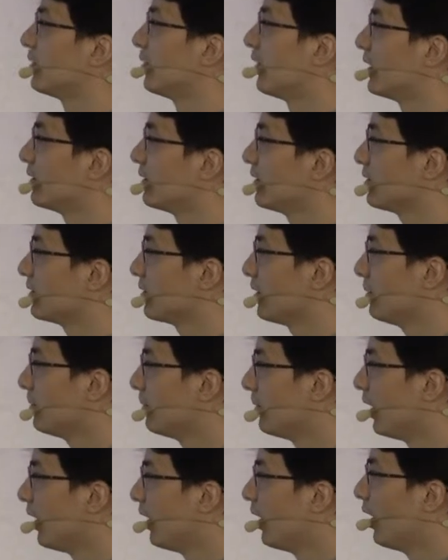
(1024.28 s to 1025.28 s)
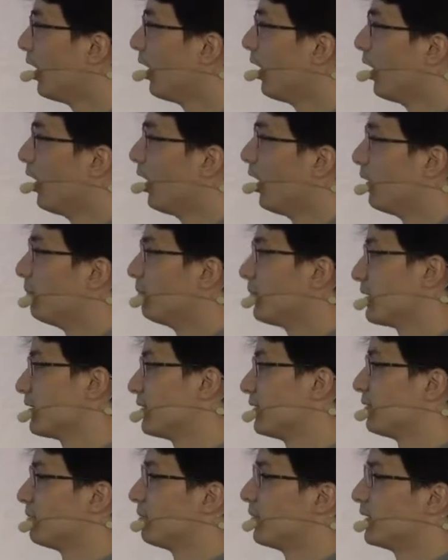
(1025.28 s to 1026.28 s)
file system, but
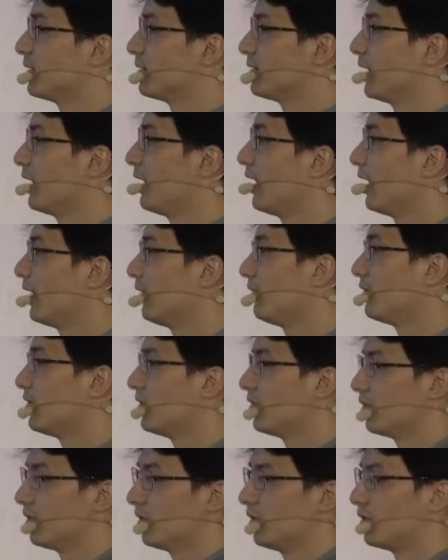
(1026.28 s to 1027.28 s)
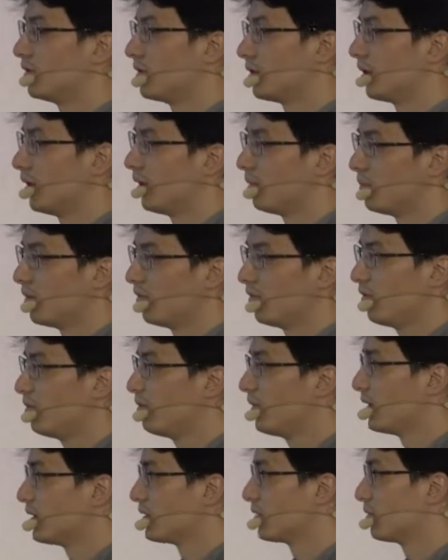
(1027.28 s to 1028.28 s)
they have different
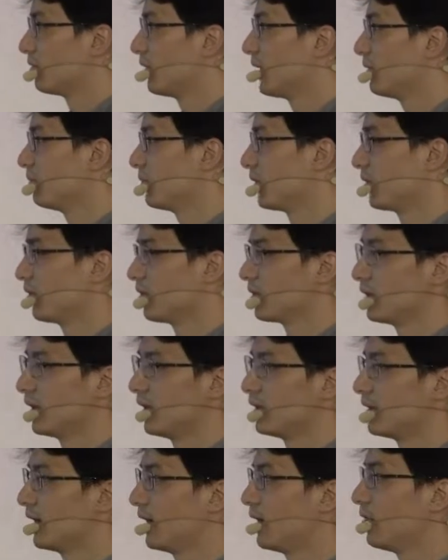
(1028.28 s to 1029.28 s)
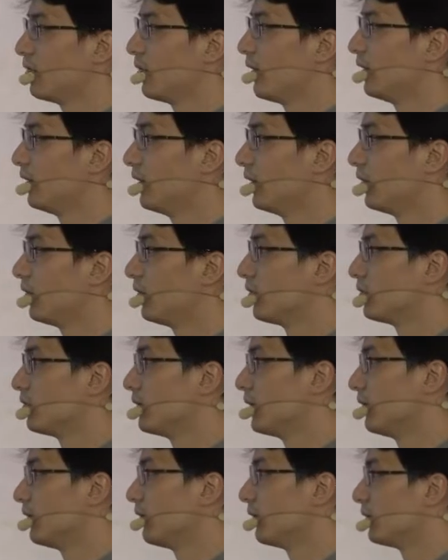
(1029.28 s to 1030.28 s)
performance, right? Because they are running on
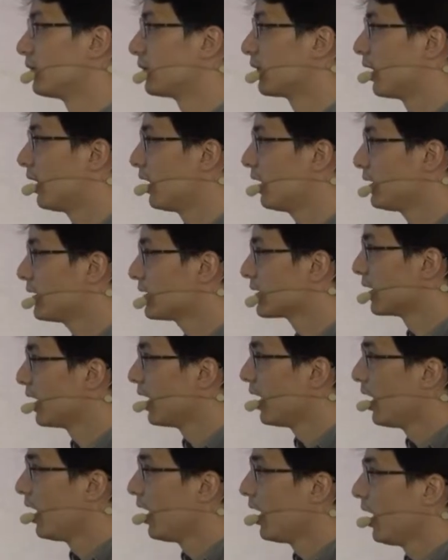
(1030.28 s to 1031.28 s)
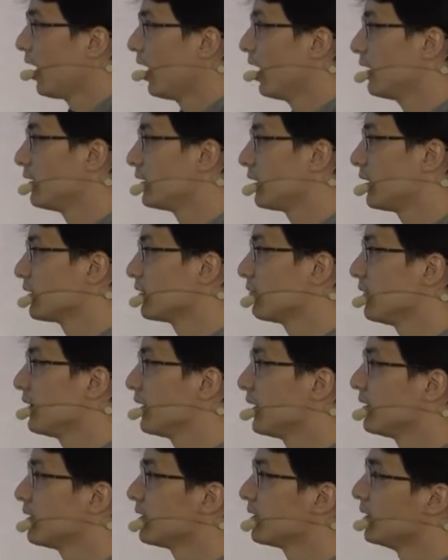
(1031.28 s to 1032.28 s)
different clients, and as we
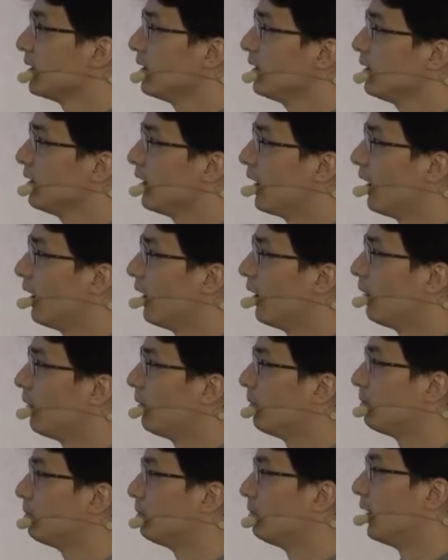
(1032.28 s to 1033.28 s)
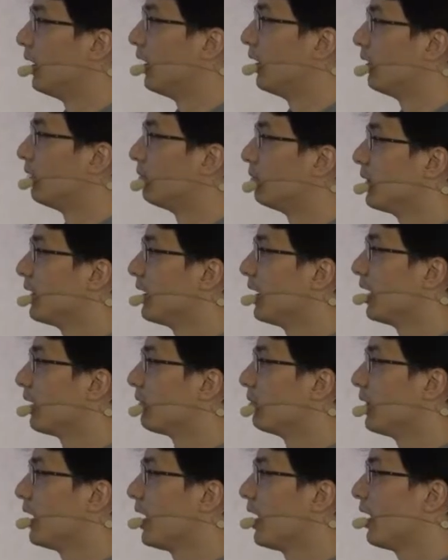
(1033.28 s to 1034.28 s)
can see,
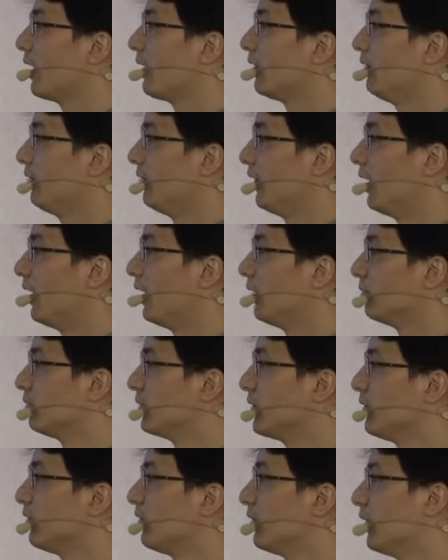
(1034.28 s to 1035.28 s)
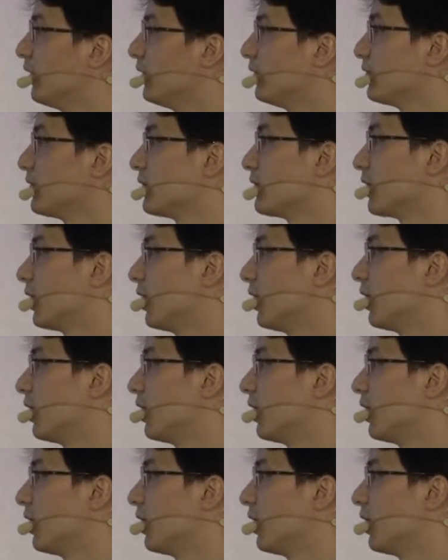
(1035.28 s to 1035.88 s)
we have different